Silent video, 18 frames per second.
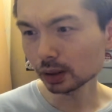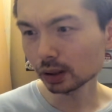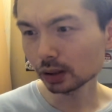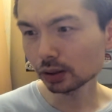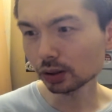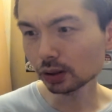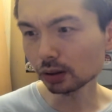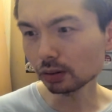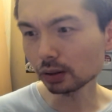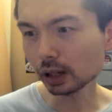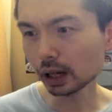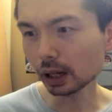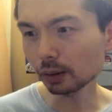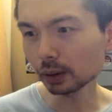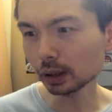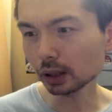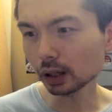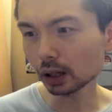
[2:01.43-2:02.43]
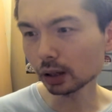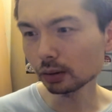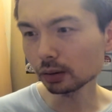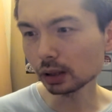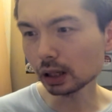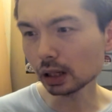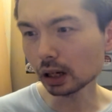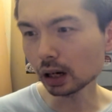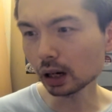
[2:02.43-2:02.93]
So there we go.
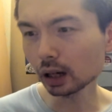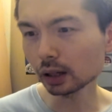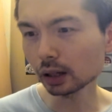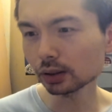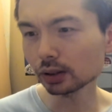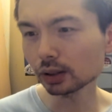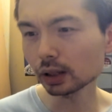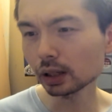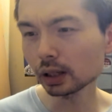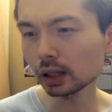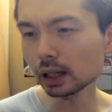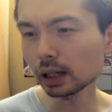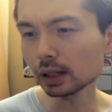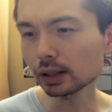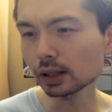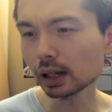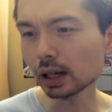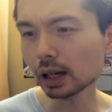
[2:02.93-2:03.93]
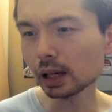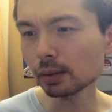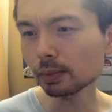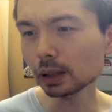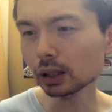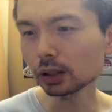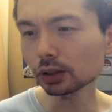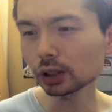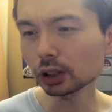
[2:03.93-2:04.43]
The answer is E,
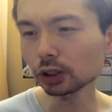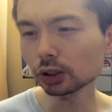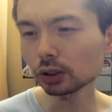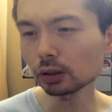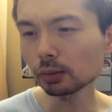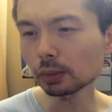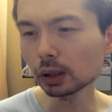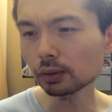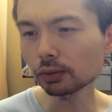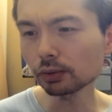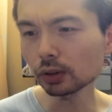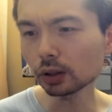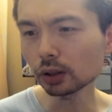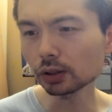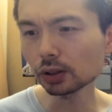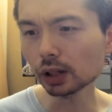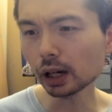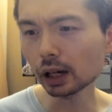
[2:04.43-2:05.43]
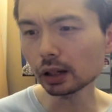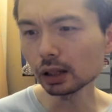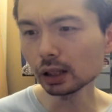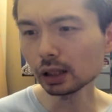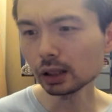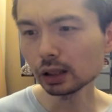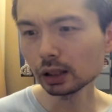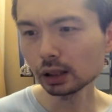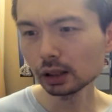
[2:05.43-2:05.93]
because it should have been 38.
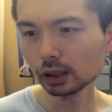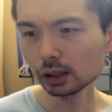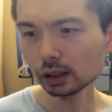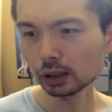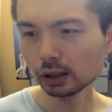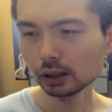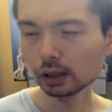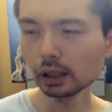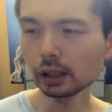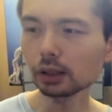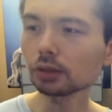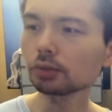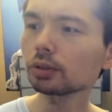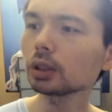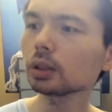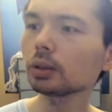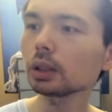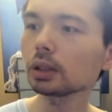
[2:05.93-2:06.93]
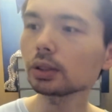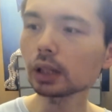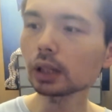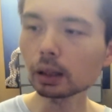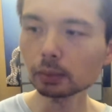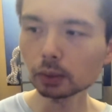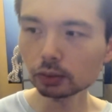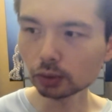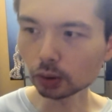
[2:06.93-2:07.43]
In the real exam,
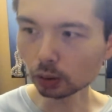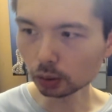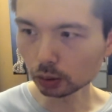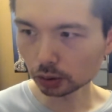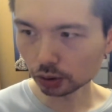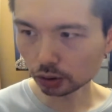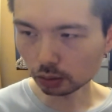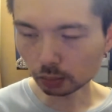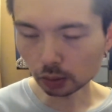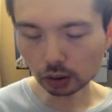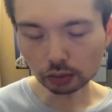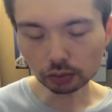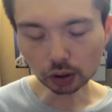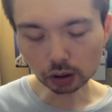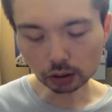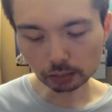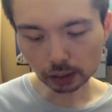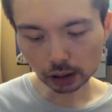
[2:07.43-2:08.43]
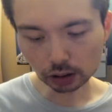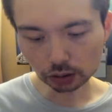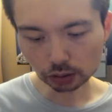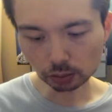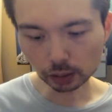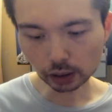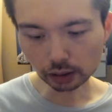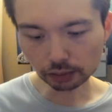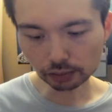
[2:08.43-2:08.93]
of course, you move on because
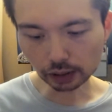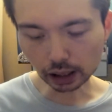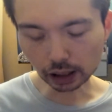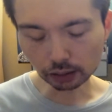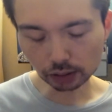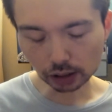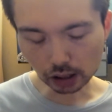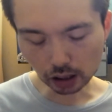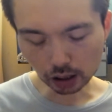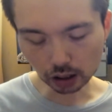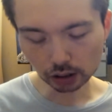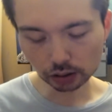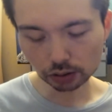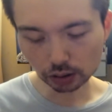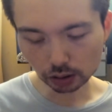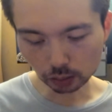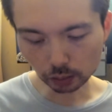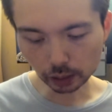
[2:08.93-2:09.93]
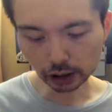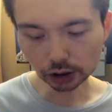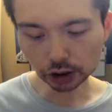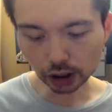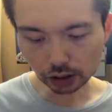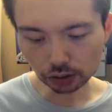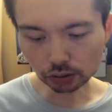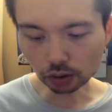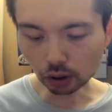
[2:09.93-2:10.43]
we have found the answer, which
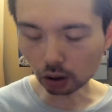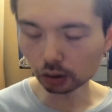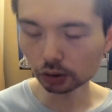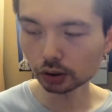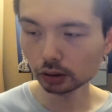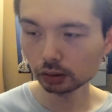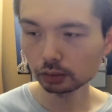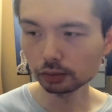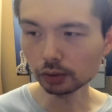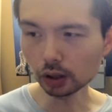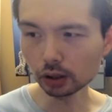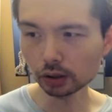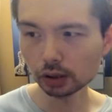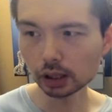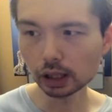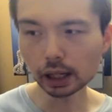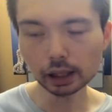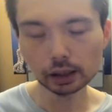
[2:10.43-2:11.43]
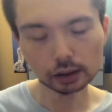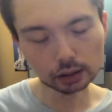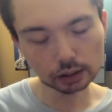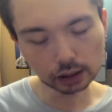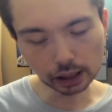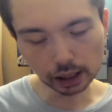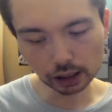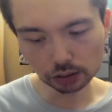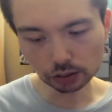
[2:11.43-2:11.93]
is not 38.
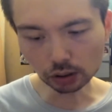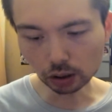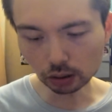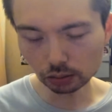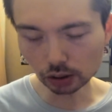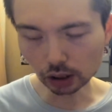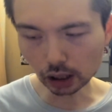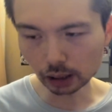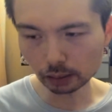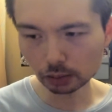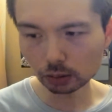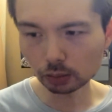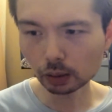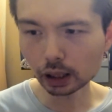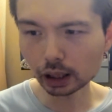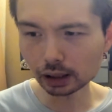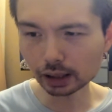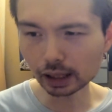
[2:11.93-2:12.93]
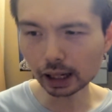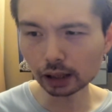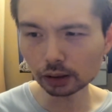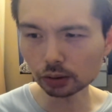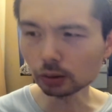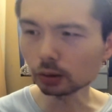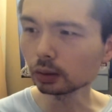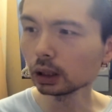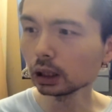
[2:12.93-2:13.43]
There's no time to waste at
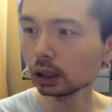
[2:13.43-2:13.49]
all.